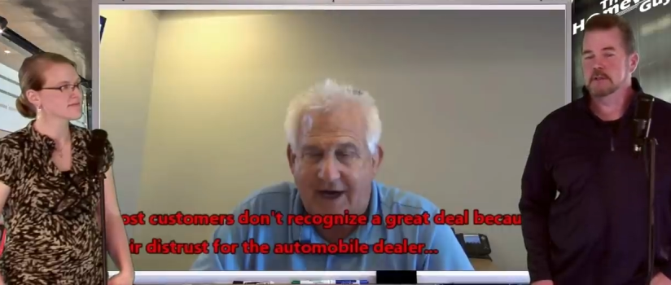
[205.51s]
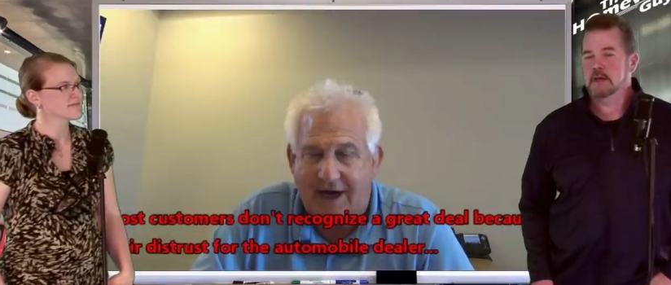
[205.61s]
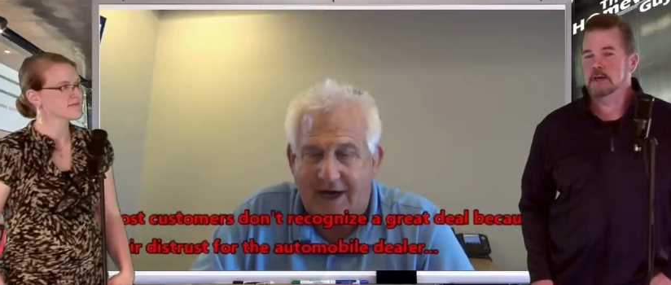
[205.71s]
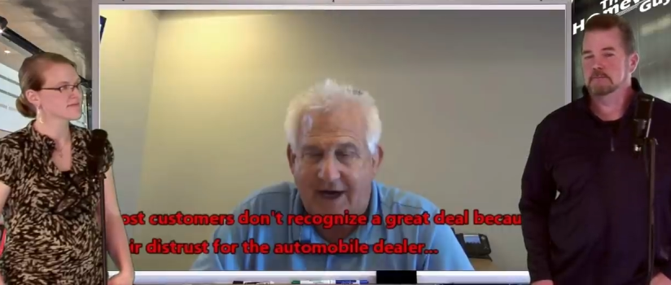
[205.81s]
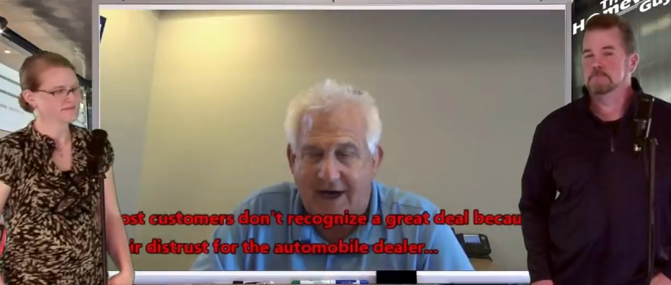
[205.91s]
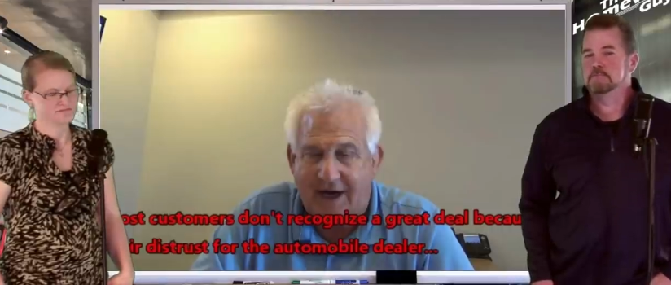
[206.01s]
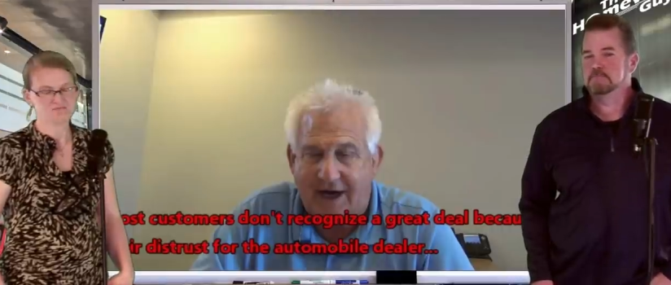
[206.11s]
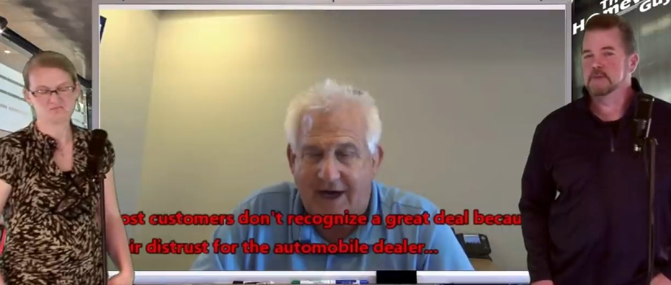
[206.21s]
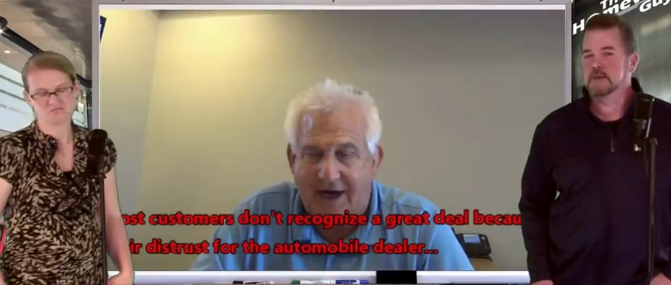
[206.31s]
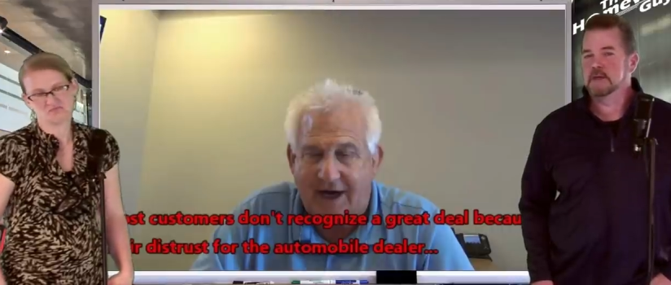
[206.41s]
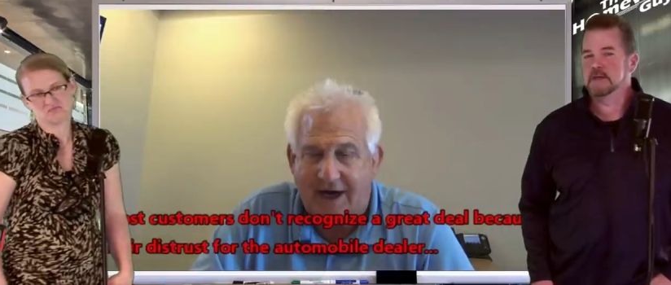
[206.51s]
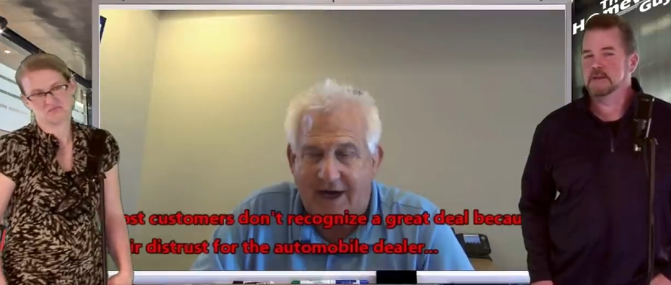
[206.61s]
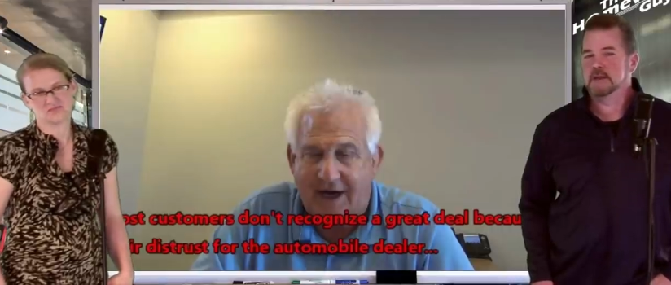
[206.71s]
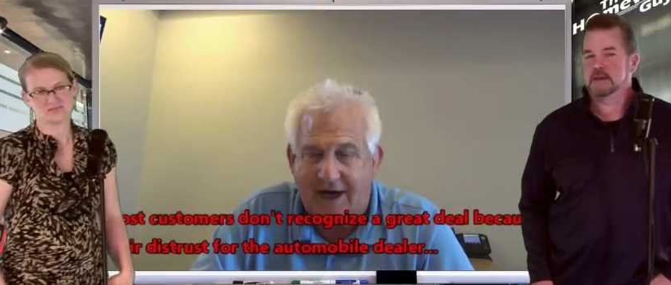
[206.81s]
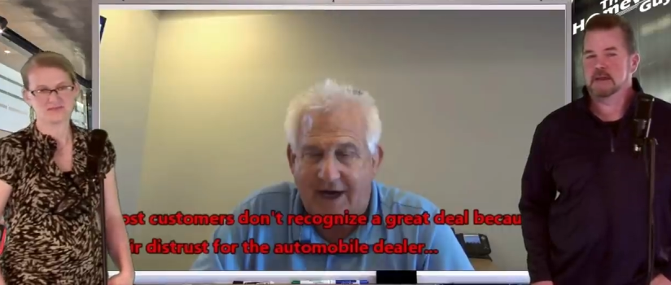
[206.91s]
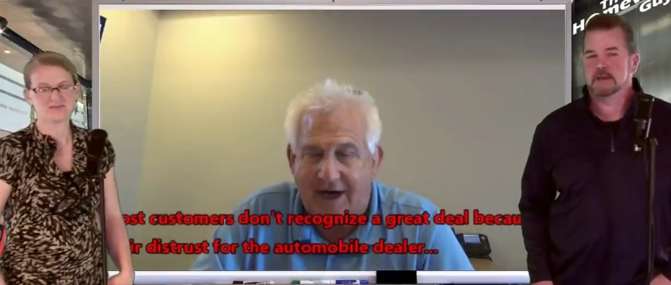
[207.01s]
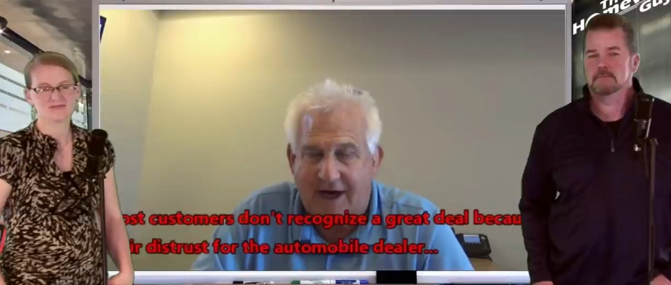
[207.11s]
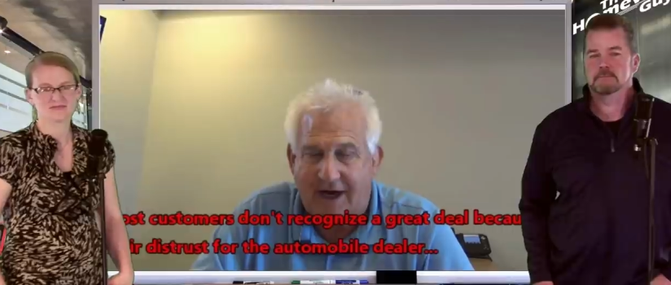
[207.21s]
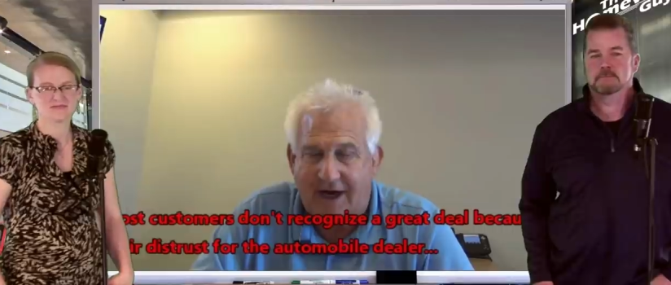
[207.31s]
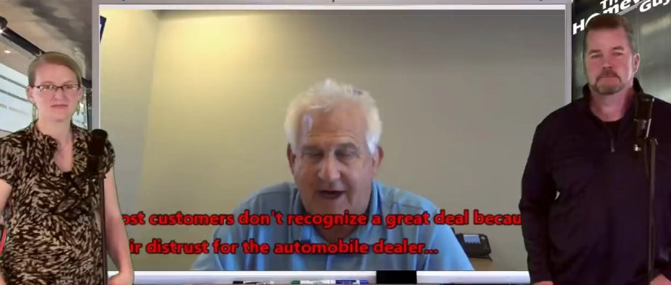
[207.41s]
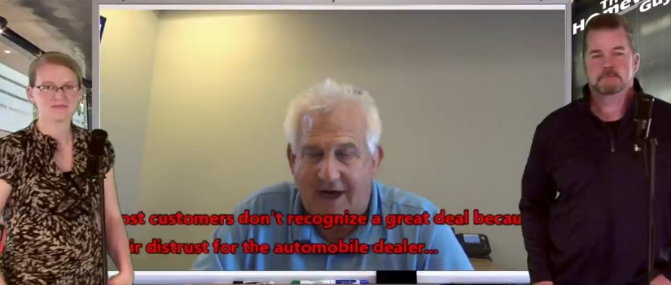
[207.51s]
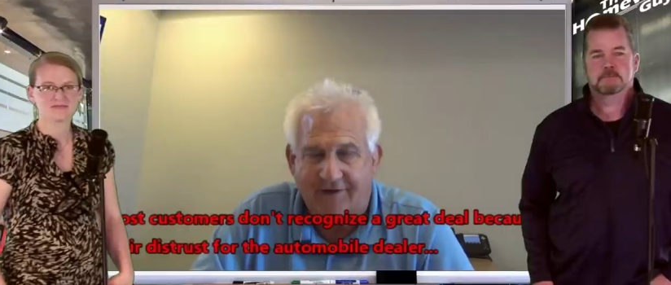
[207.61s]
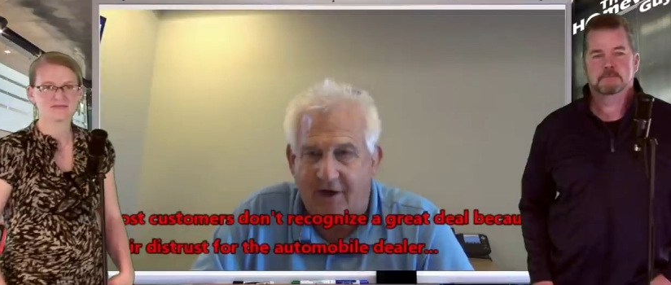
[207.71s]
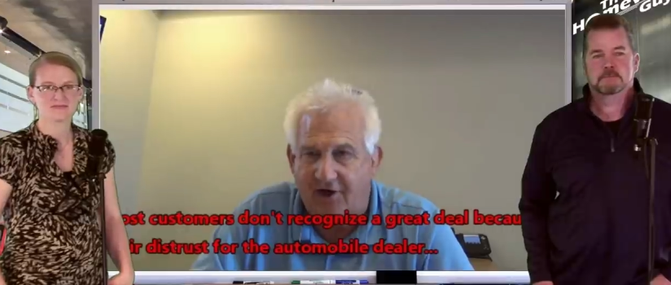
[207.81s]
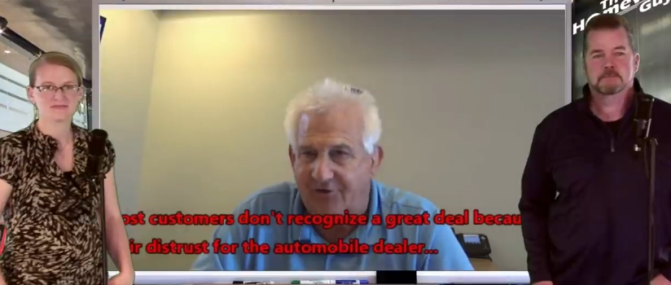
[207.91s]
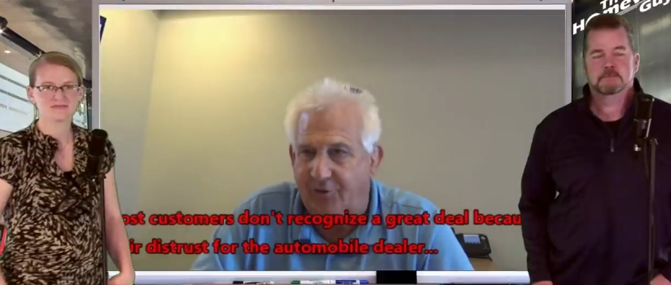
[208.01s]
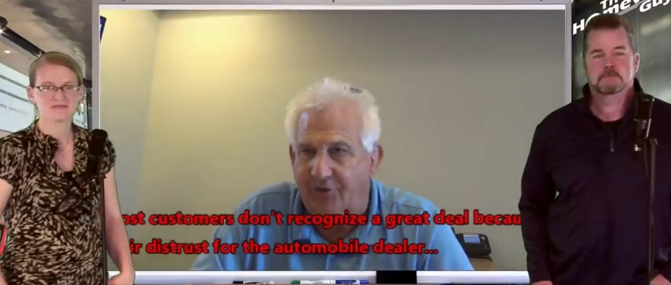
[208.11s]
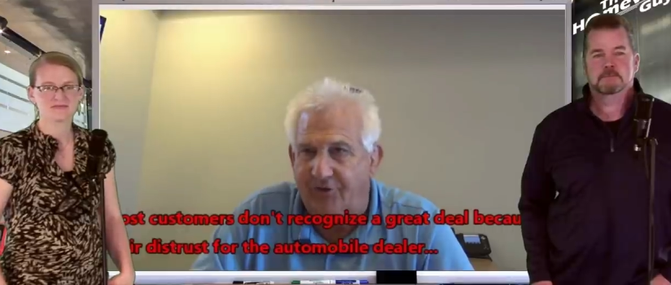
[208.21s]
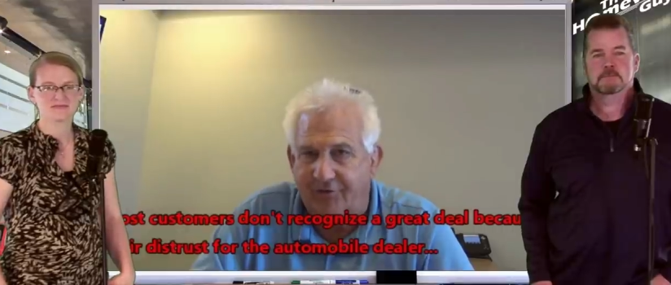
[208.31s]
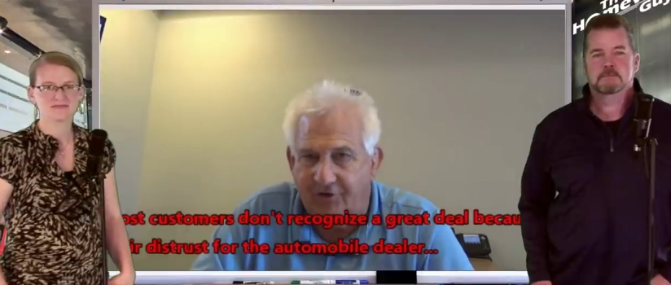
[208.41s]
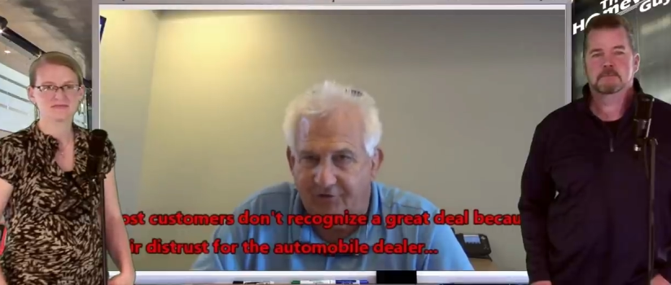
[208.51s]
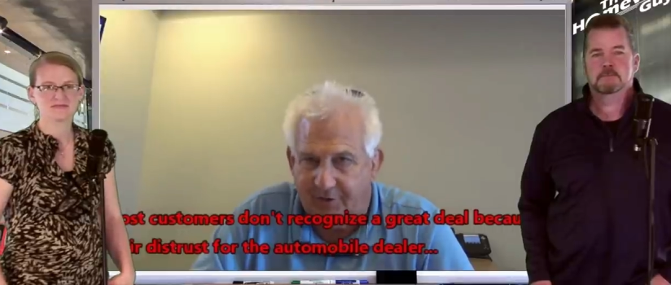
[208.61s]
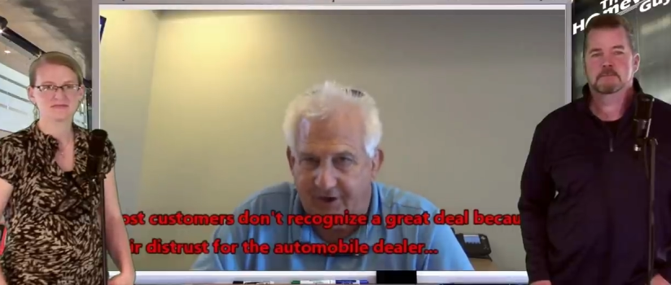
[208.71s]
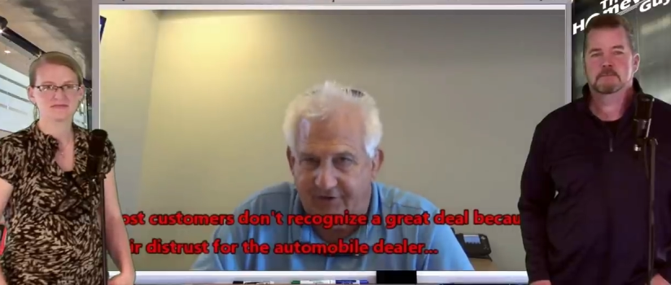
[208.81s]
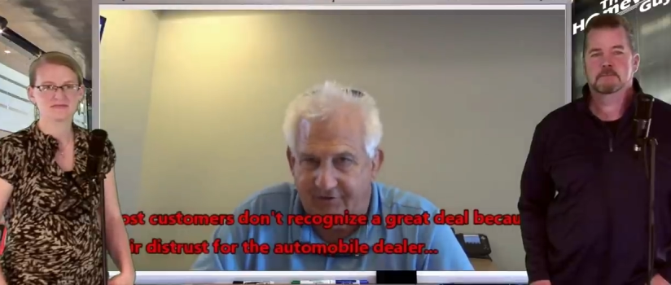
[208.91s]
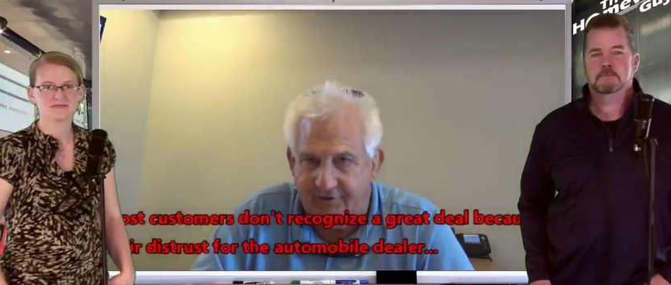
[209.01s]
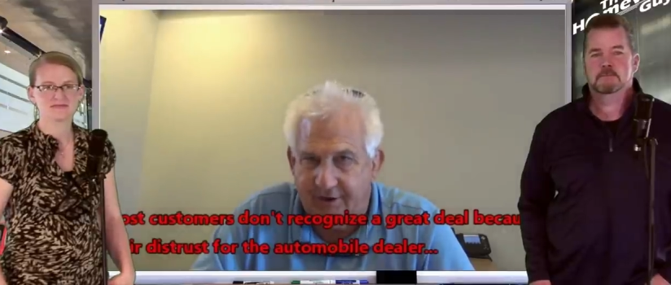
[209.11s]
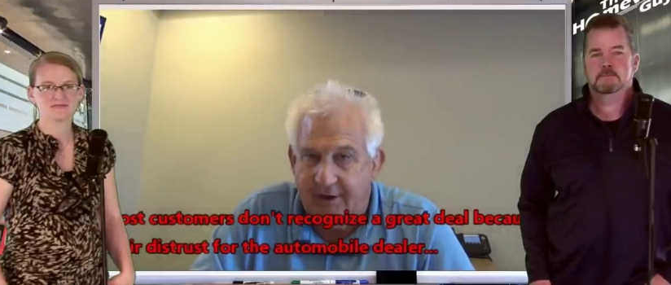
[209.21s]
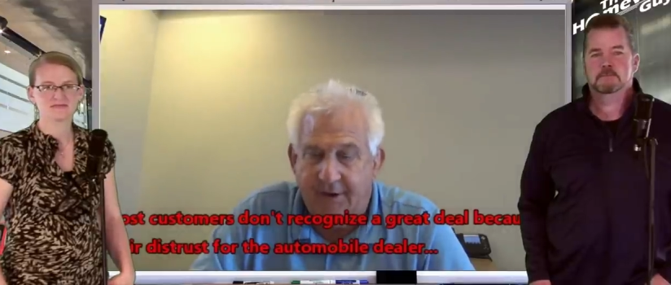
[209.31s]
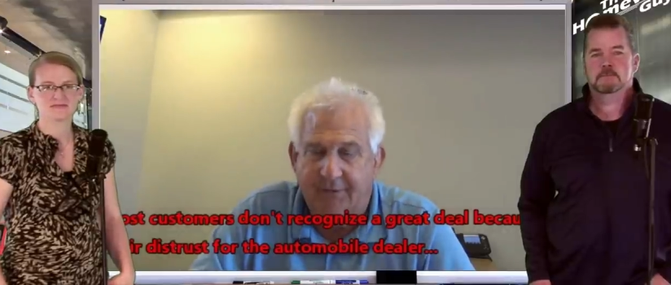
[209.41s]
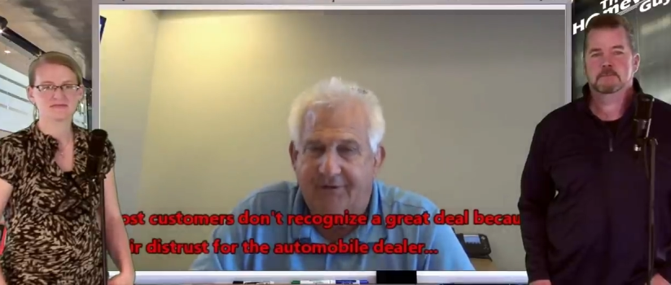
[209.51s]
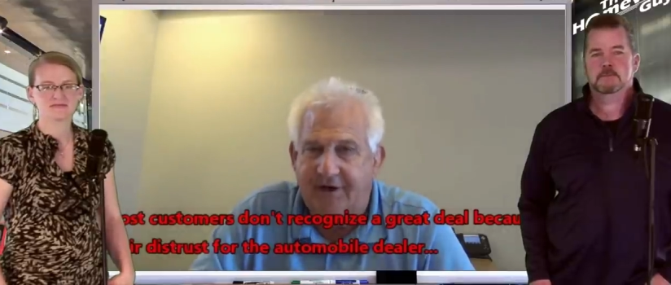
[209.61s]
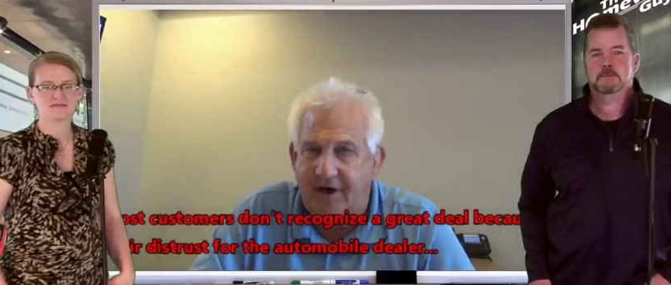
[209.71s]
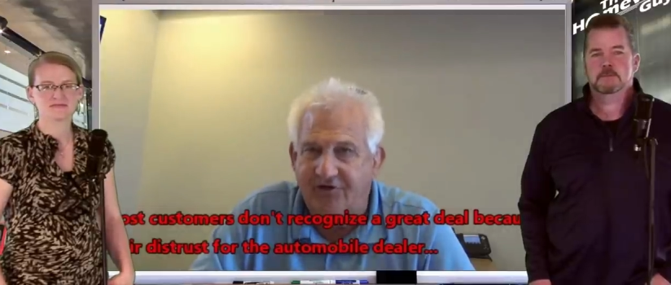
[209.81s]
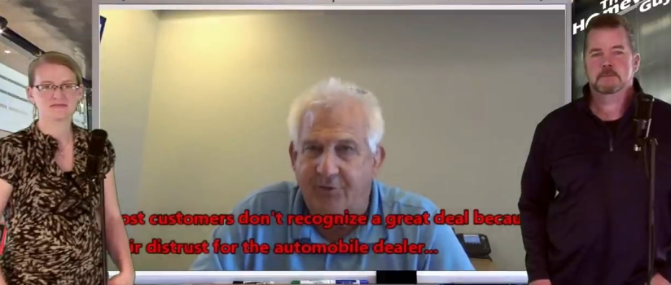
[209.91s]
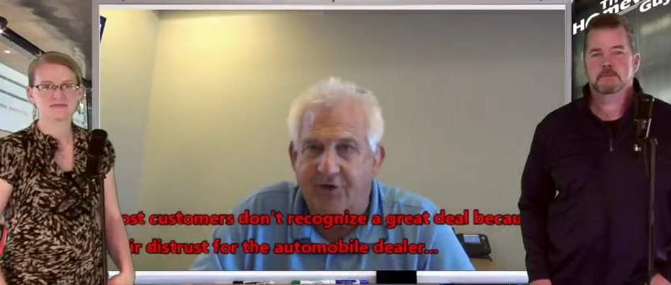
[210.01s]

Speaker 1: um, you need to think again.
Speaker 2: To attract the customer in the first place. But the